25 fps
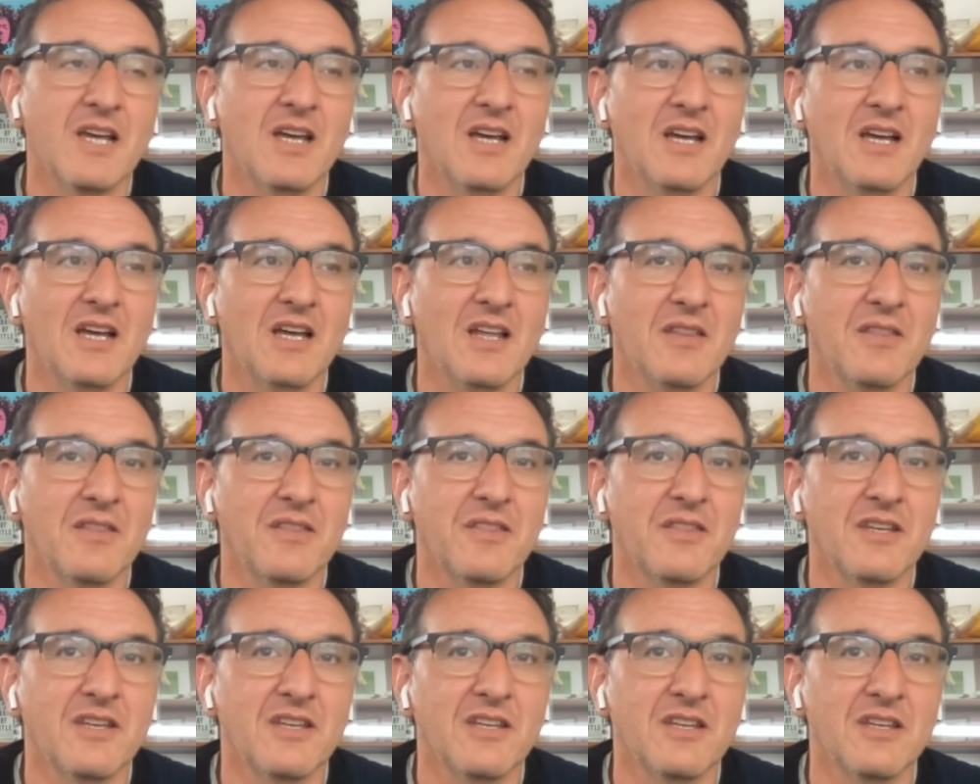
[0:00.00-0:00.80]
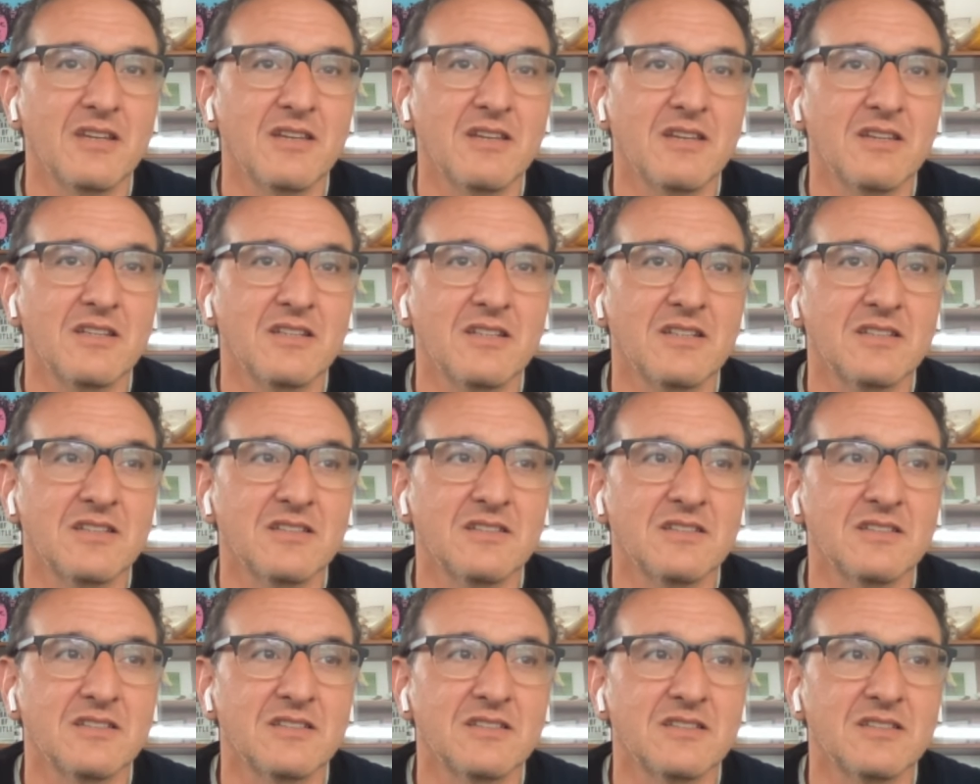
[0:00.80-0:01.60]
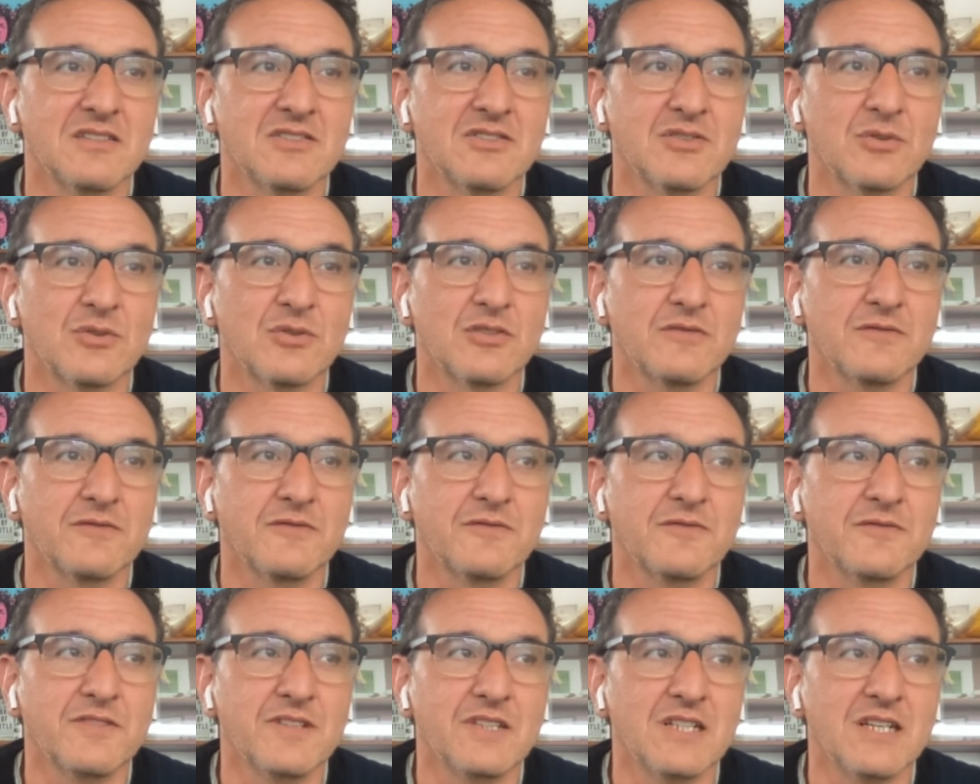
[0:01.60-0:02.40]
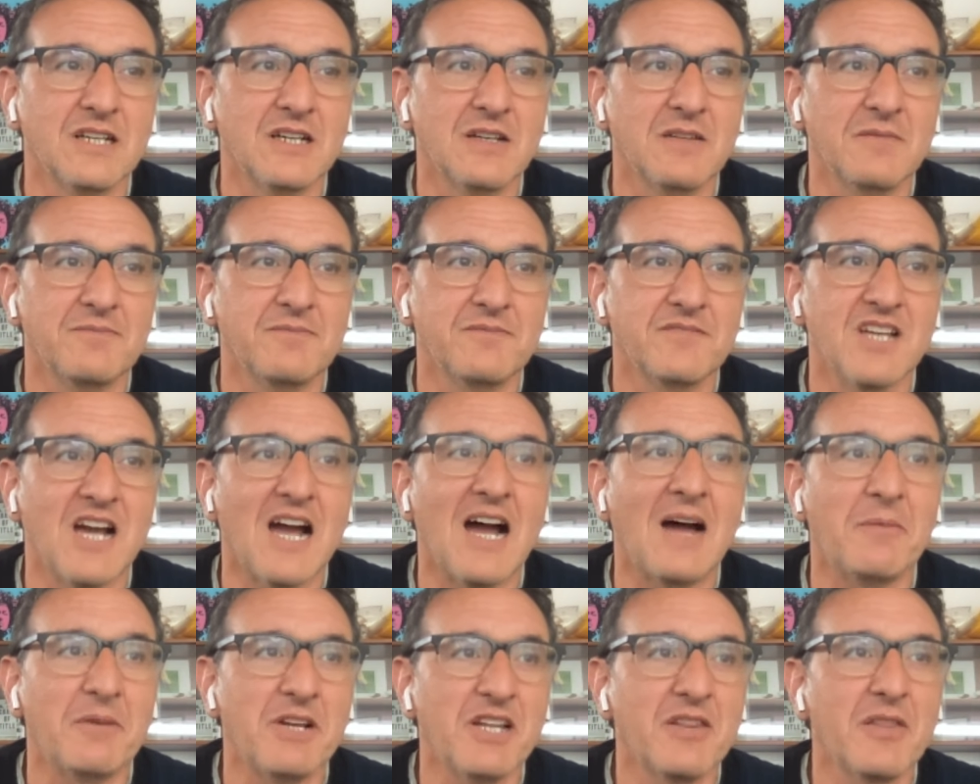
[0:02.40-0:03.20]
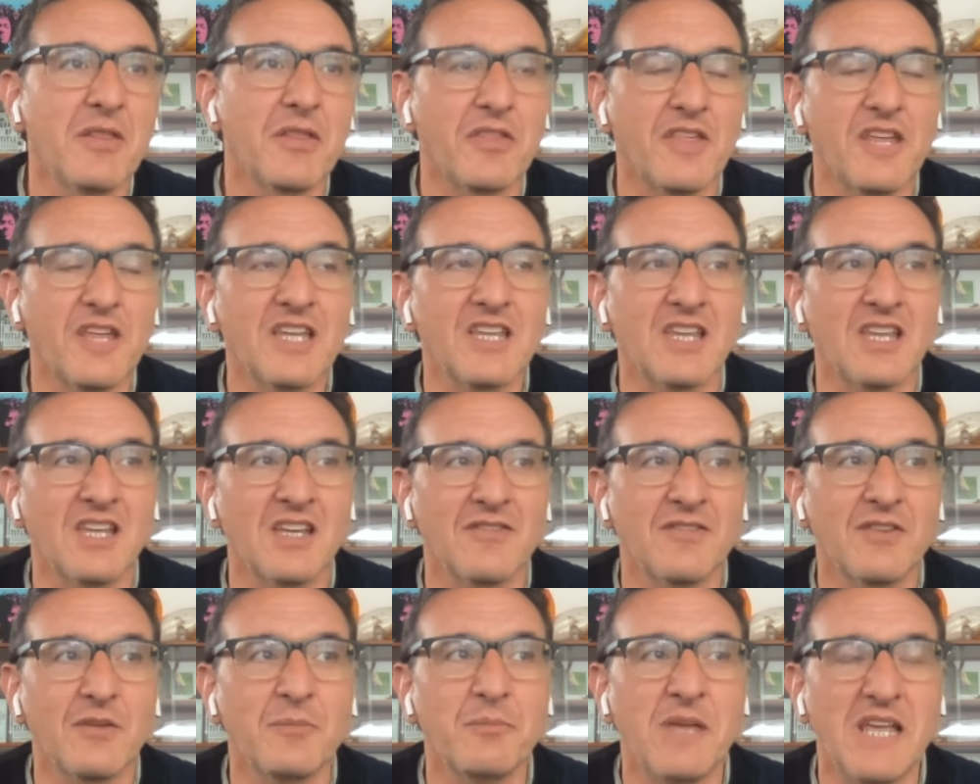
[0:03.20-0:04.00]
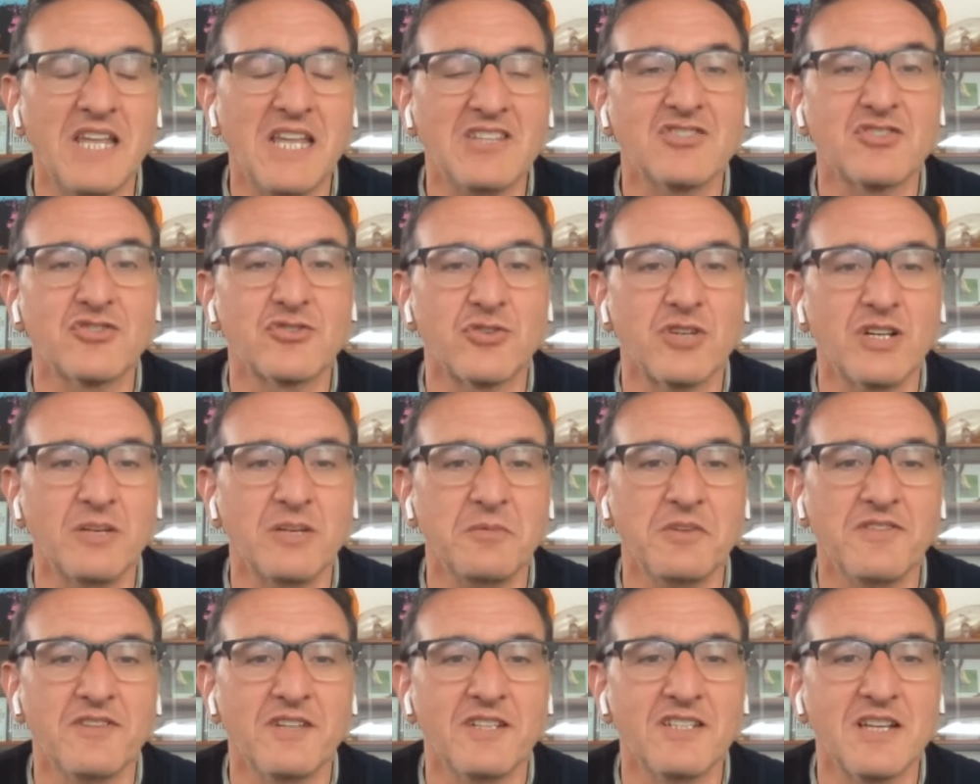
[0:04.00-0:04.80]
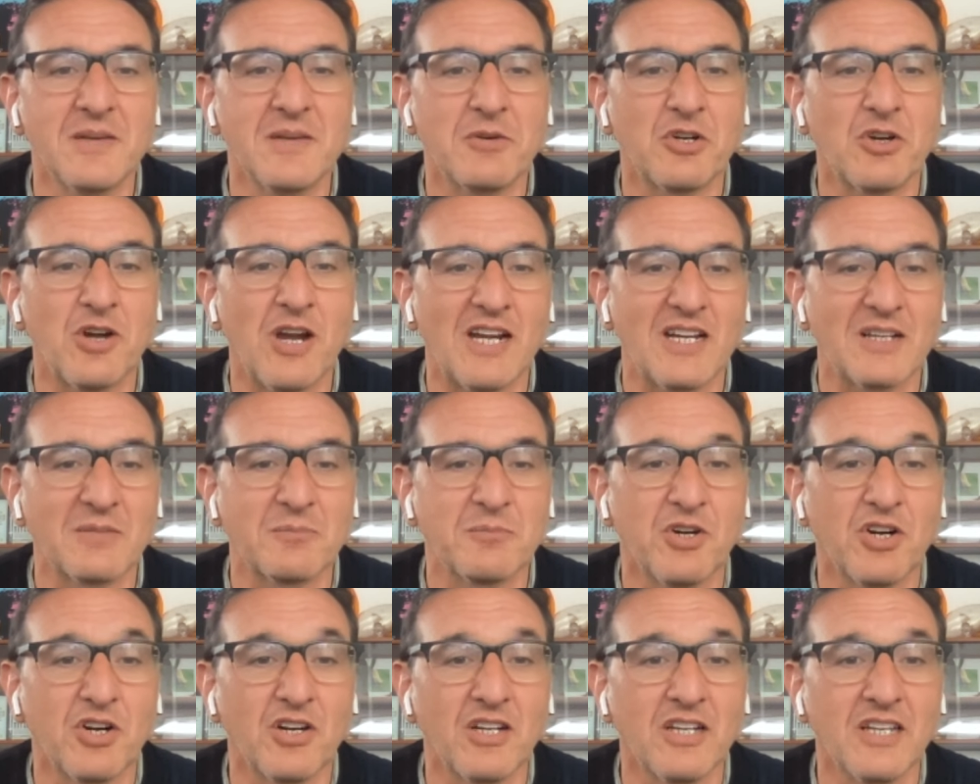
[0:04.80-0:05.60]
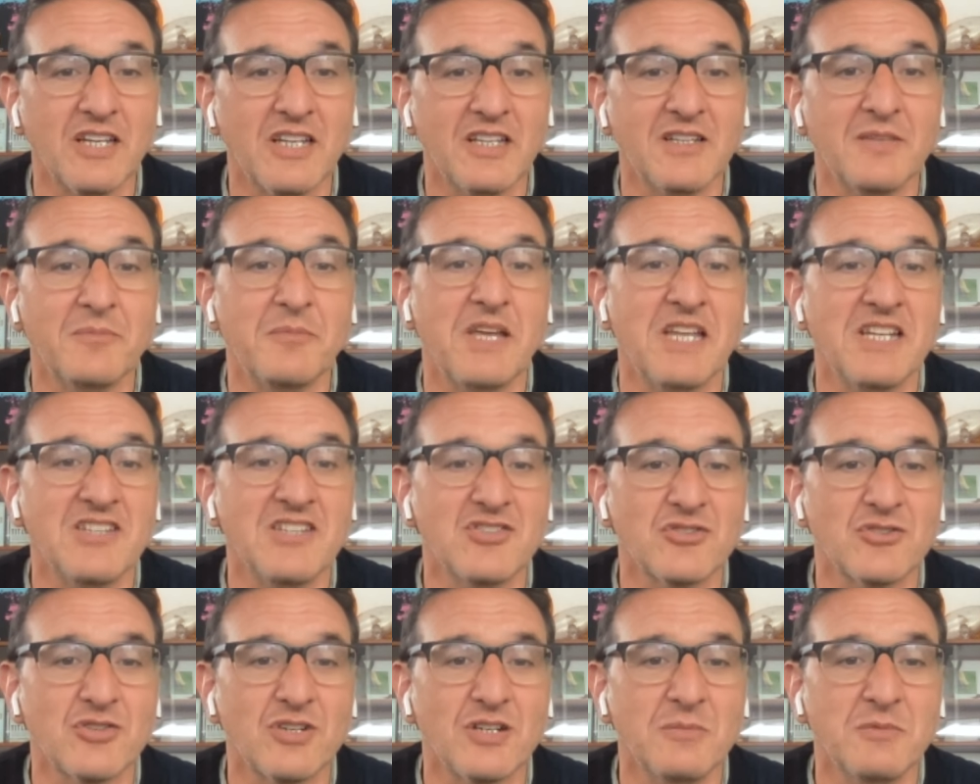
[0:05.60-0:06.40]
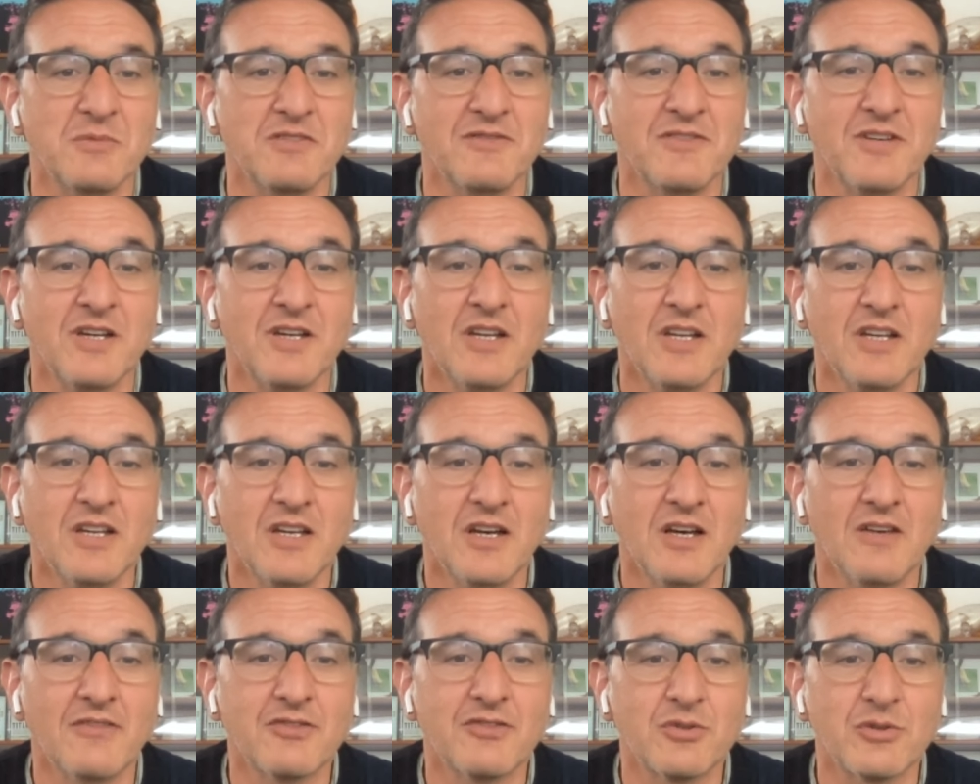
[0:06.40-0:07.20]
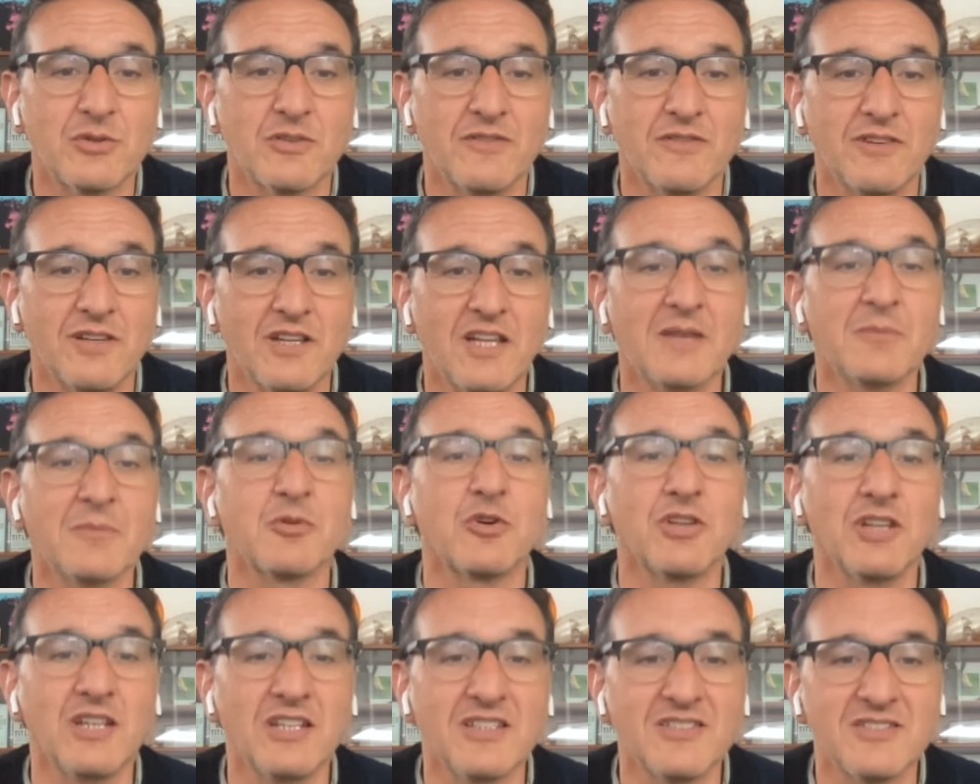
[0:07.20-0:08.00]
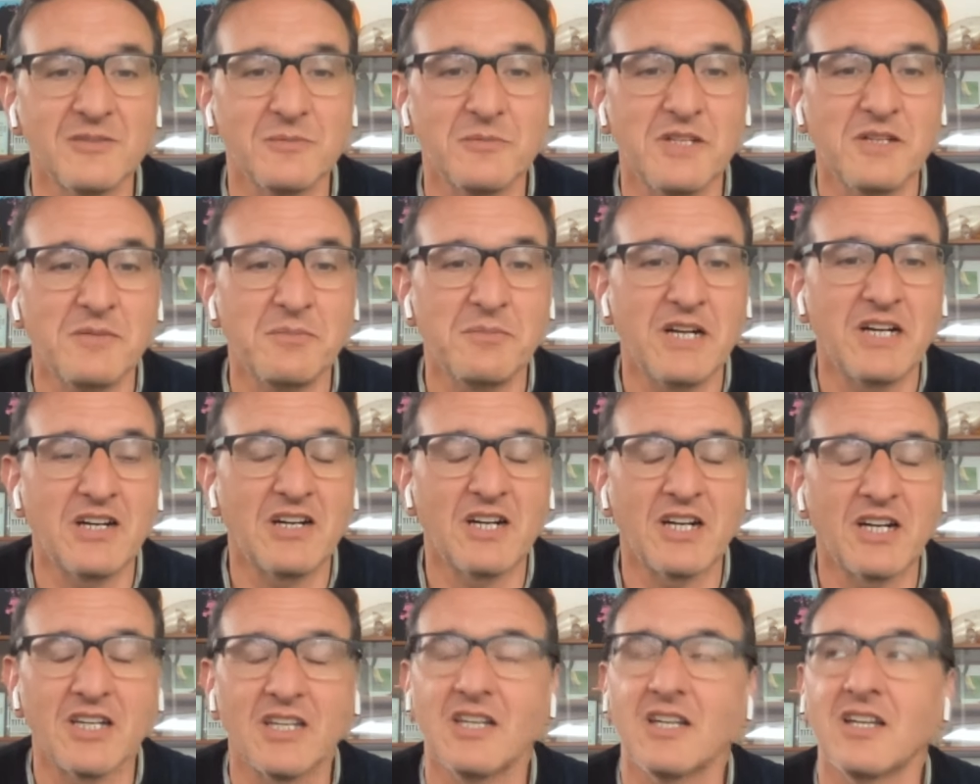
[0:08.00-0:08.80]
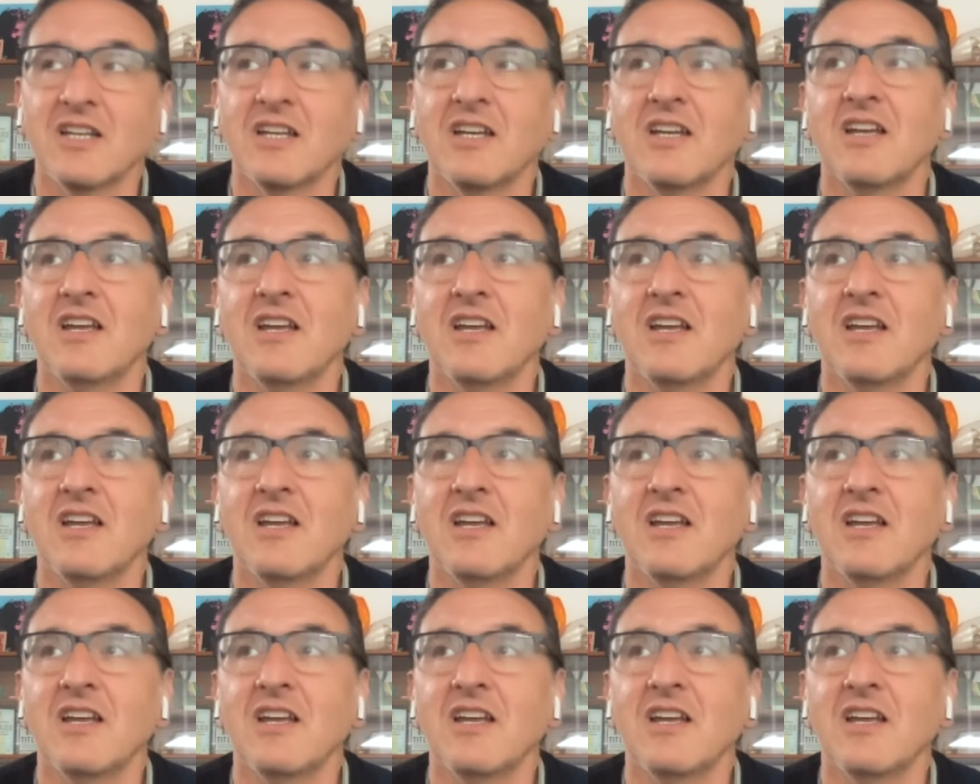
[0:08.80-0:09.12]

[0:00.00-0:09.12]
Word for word: uh, the the the sort of uh, dominant thinking of the mainstream of the Democratic Party and the mainstream of of sort of liberalism in America